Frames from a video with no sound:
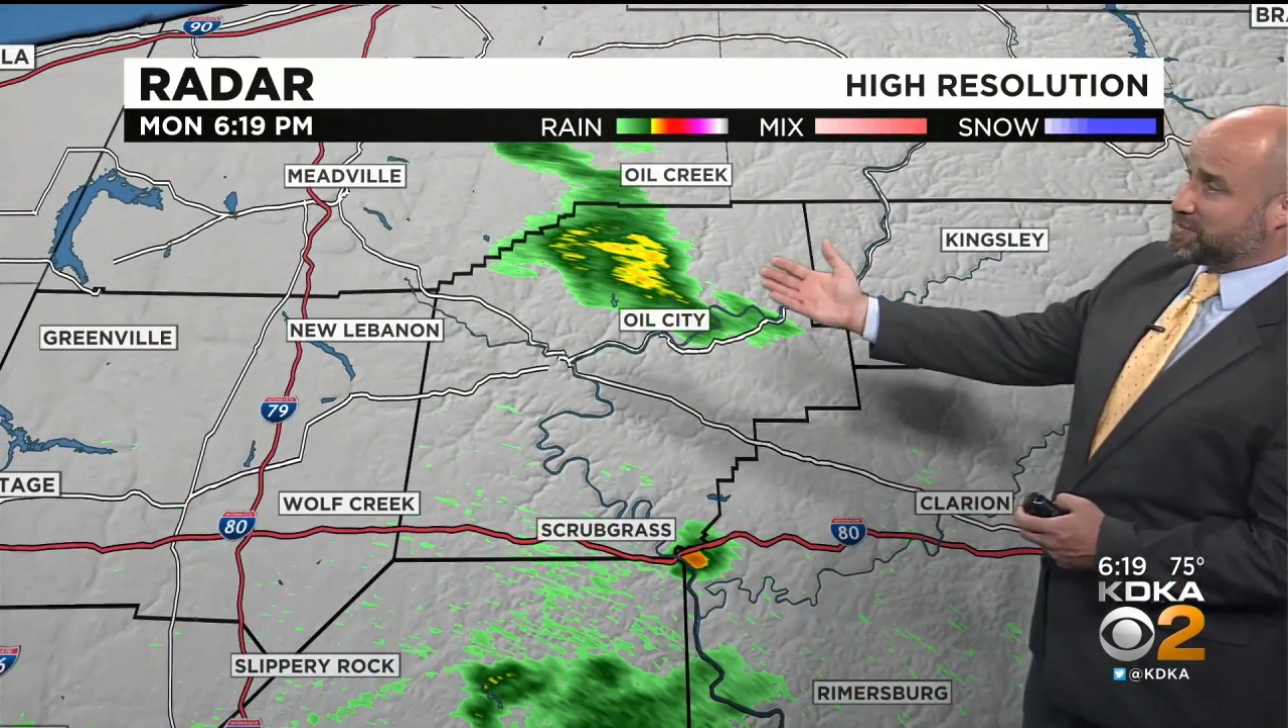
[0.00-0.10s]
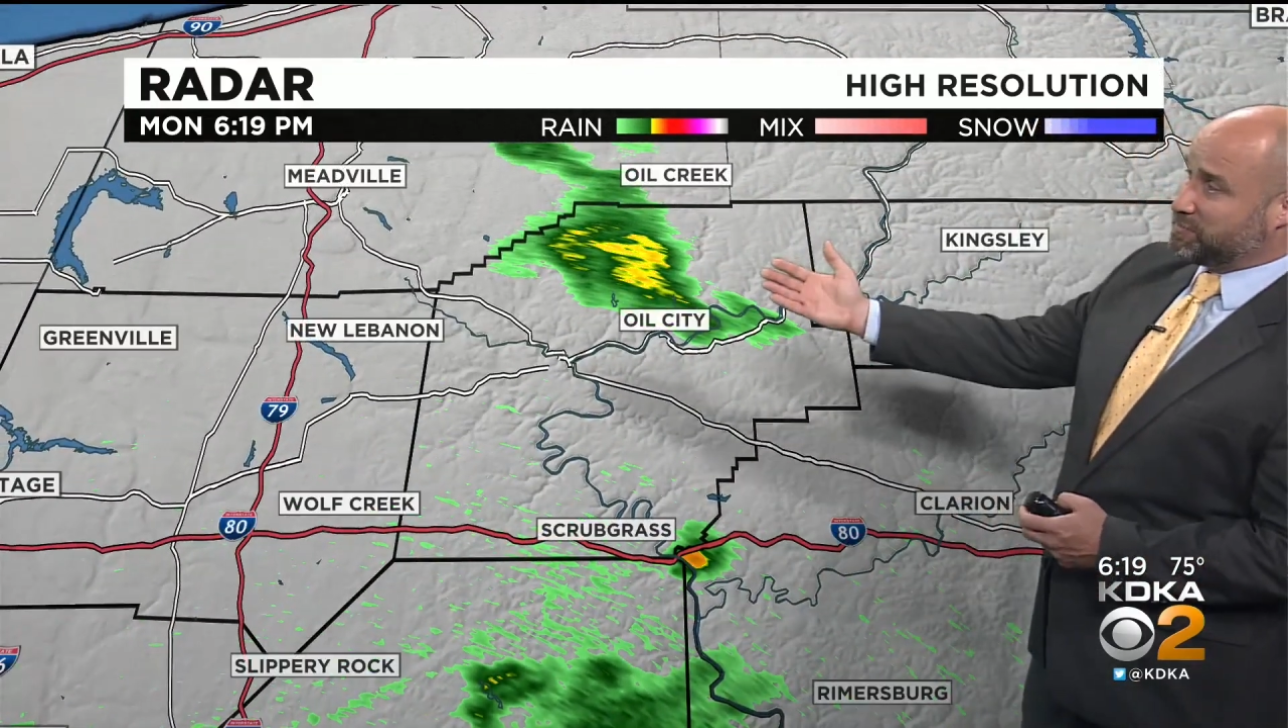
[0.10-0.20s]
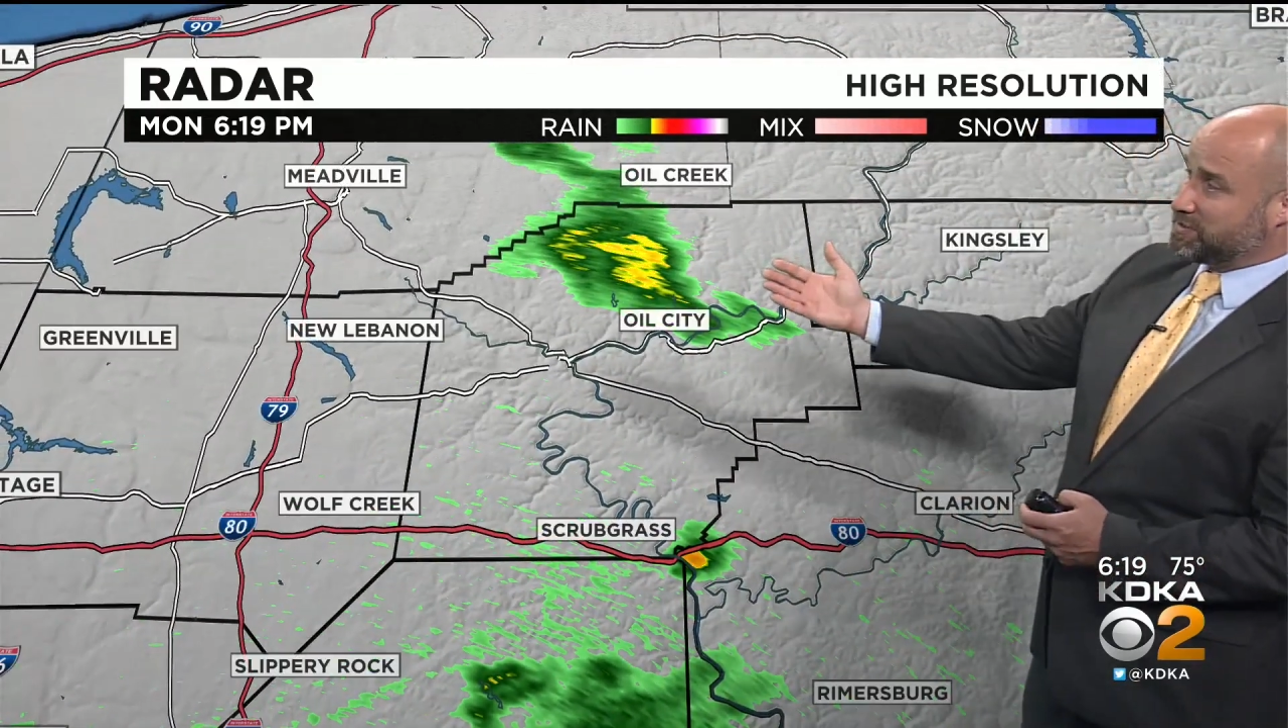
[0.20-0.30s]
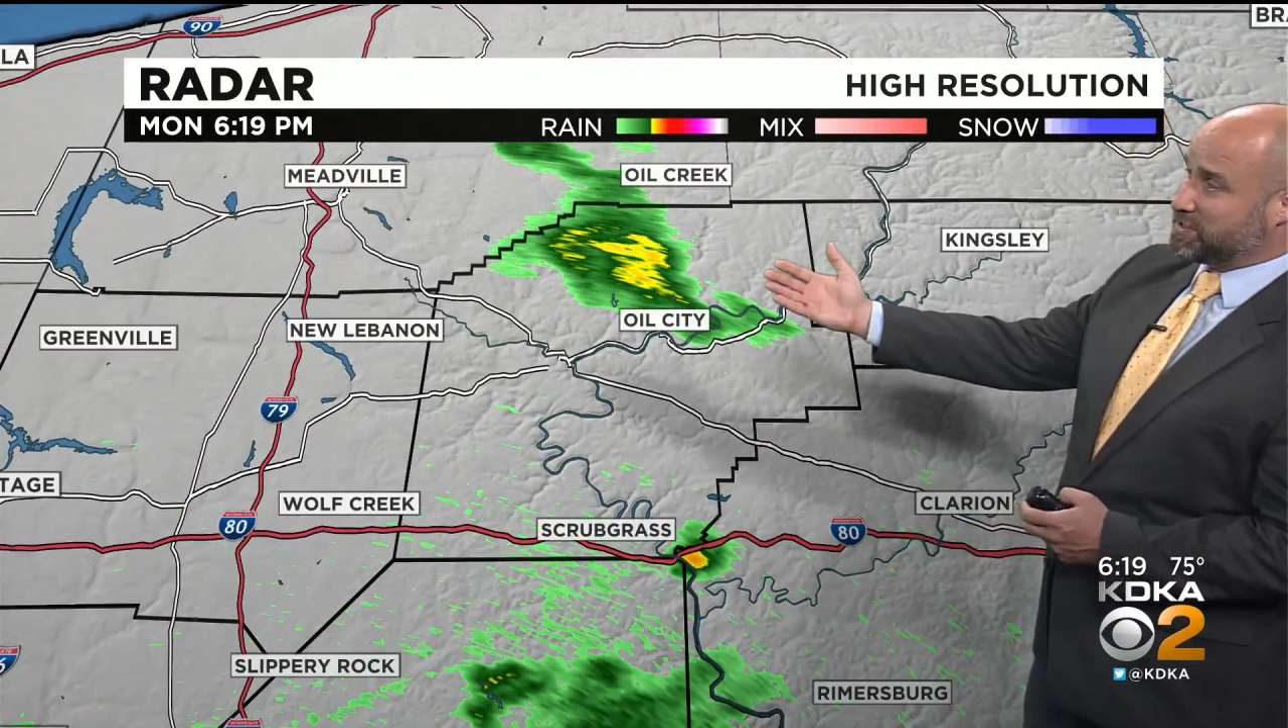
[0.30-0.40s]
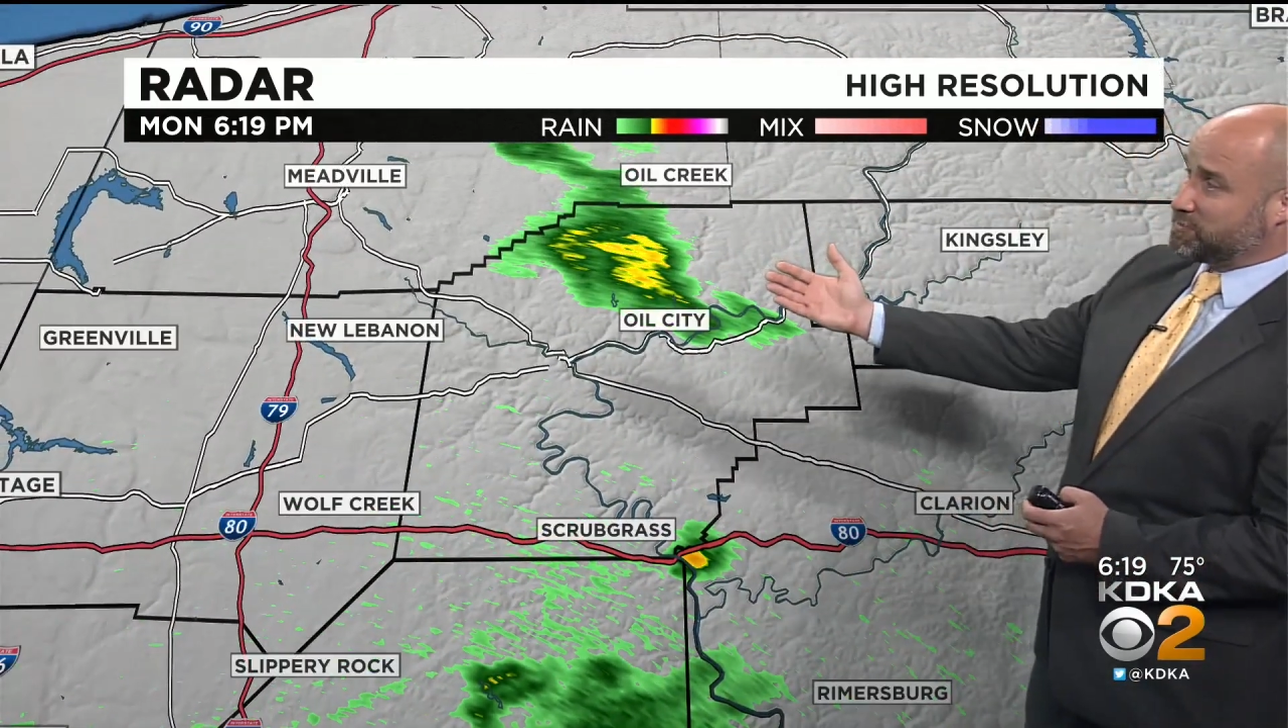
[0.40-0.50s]
as
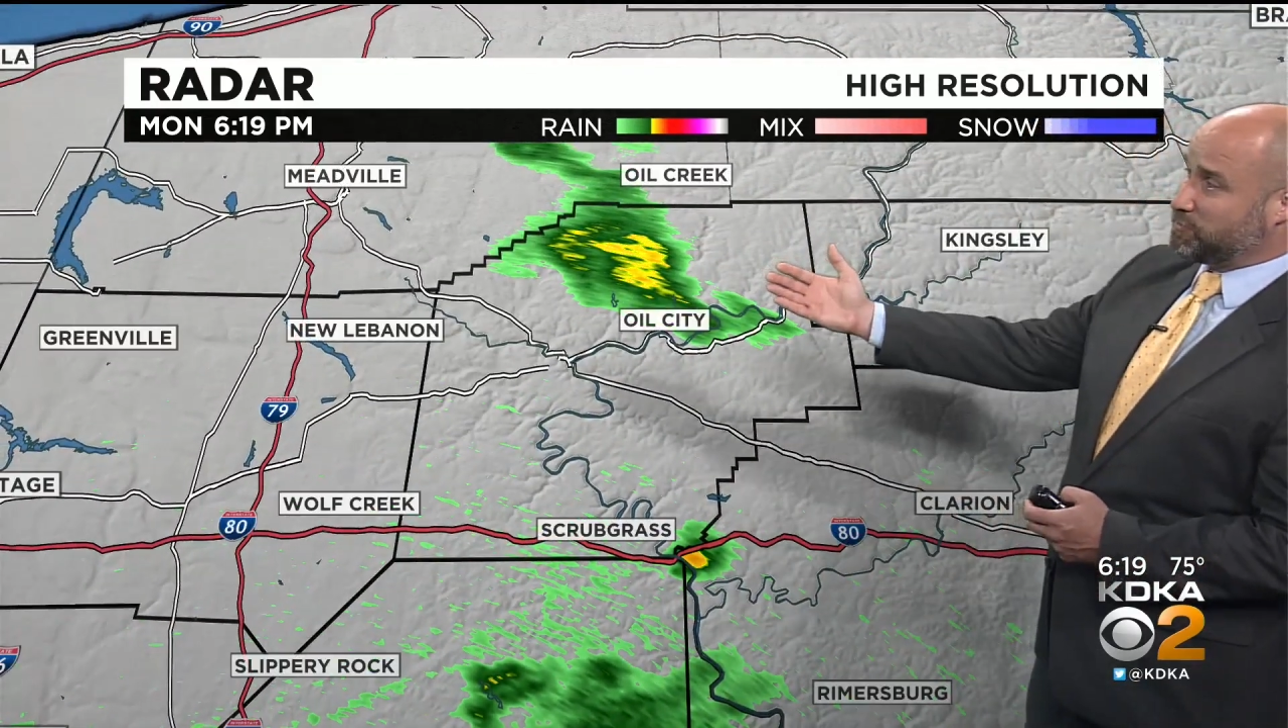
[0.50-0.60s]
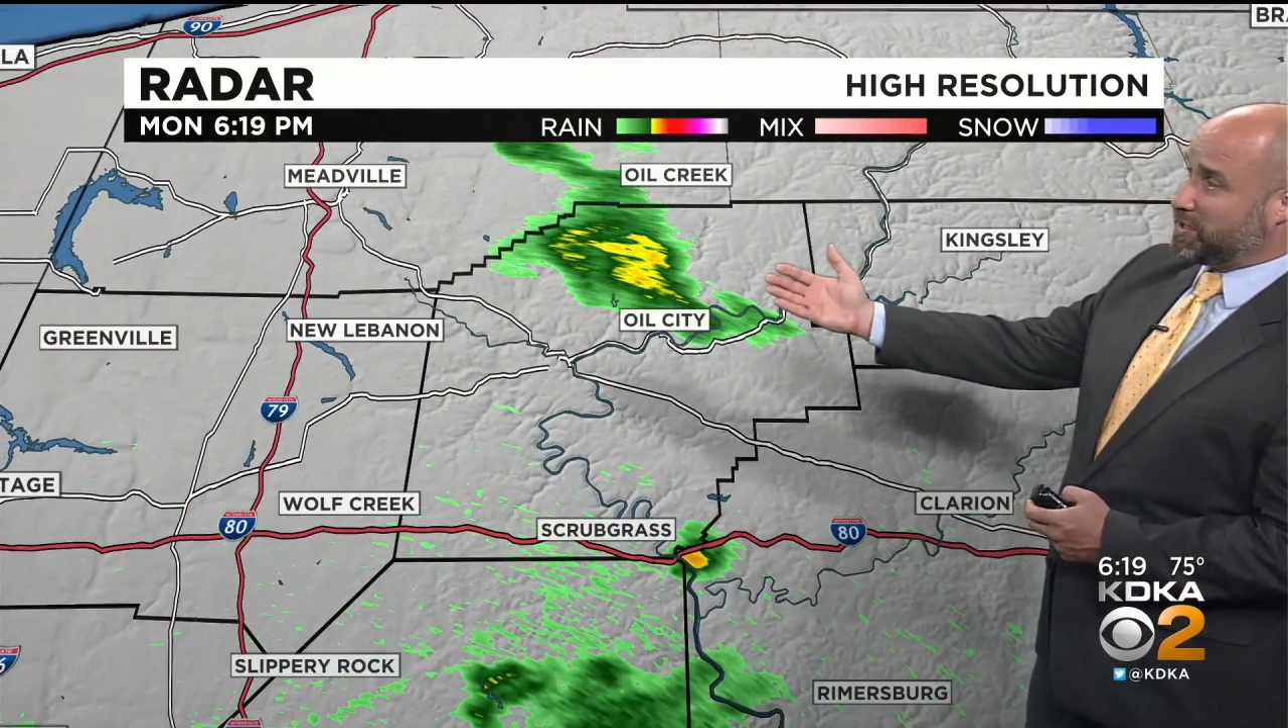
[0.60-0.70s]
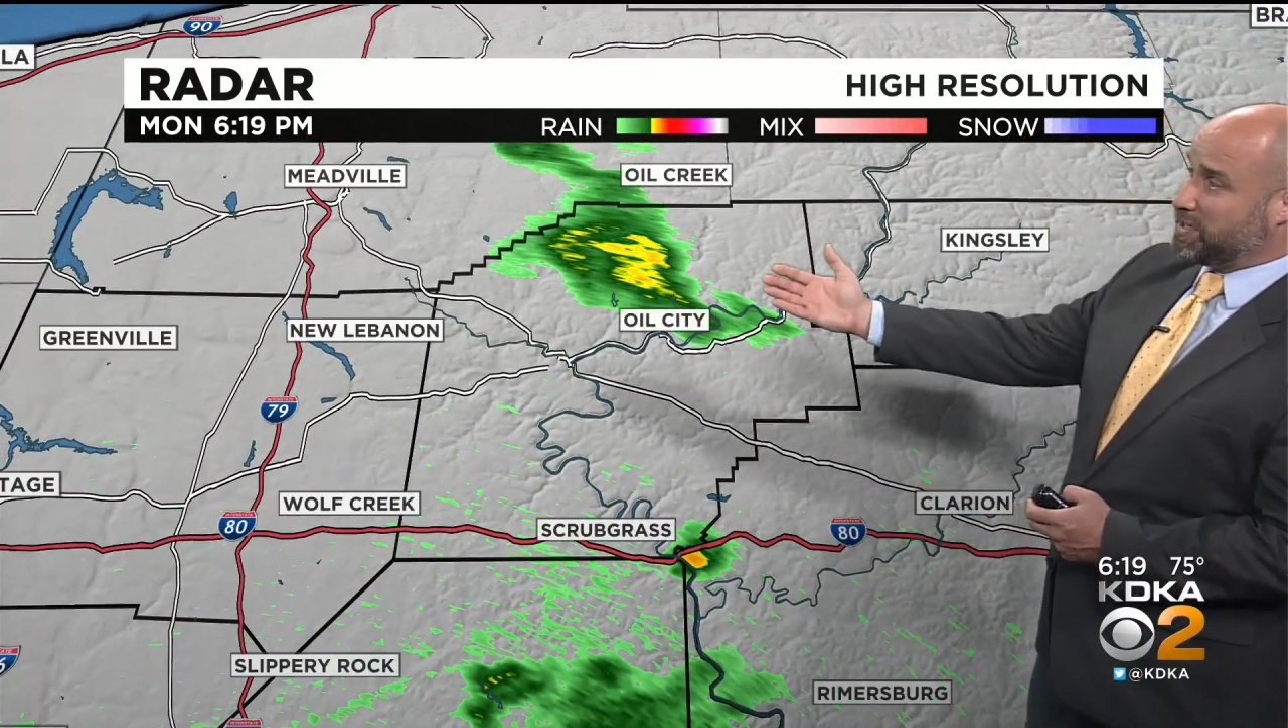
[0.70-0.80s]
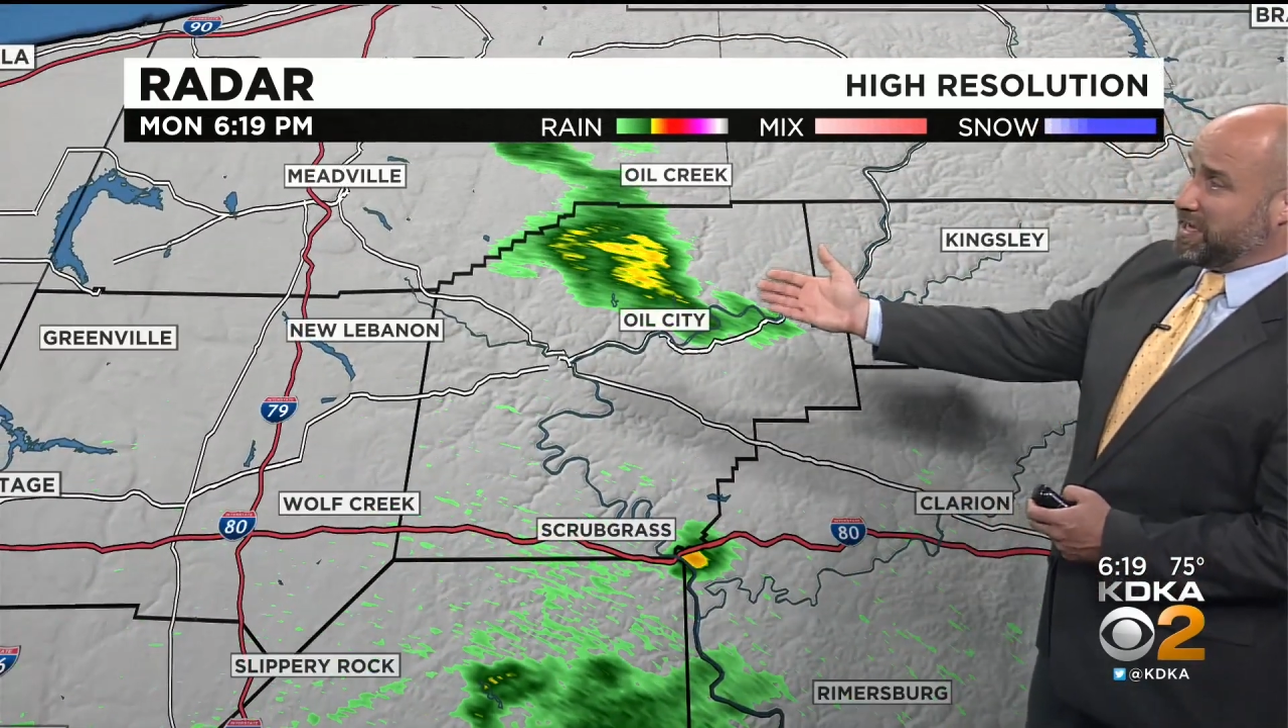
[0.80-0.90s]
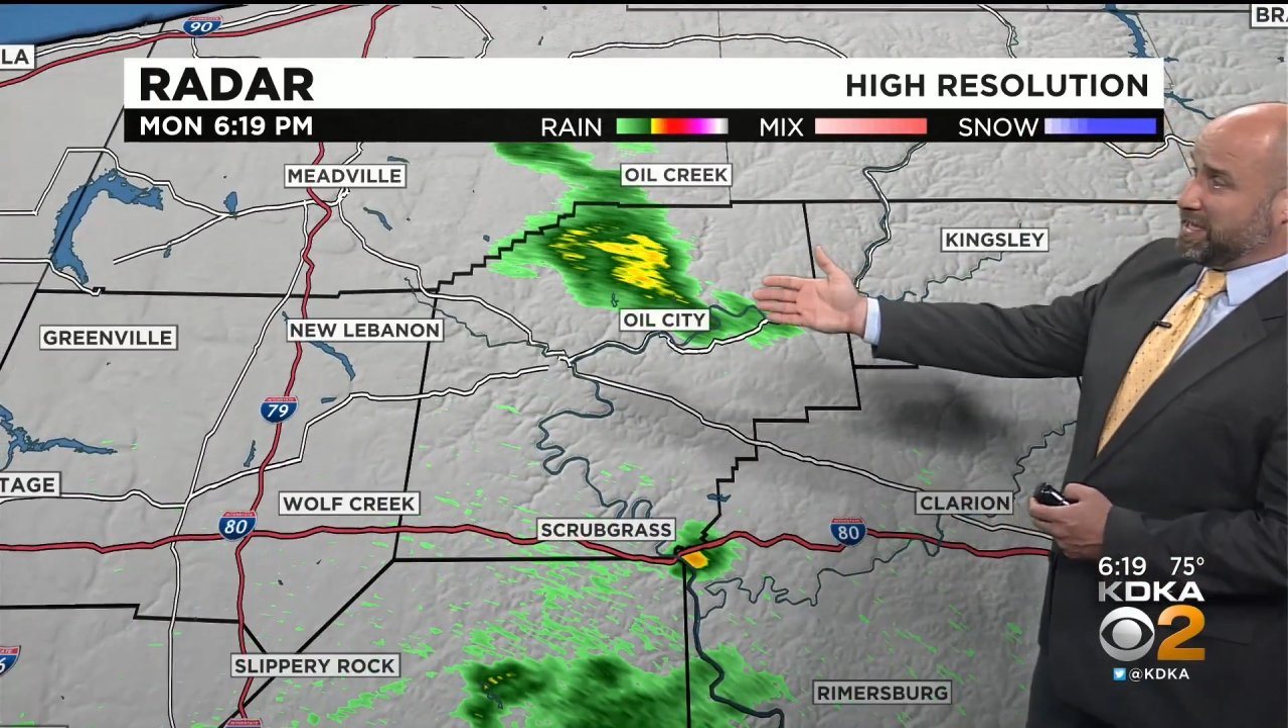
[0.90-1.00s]
well as this one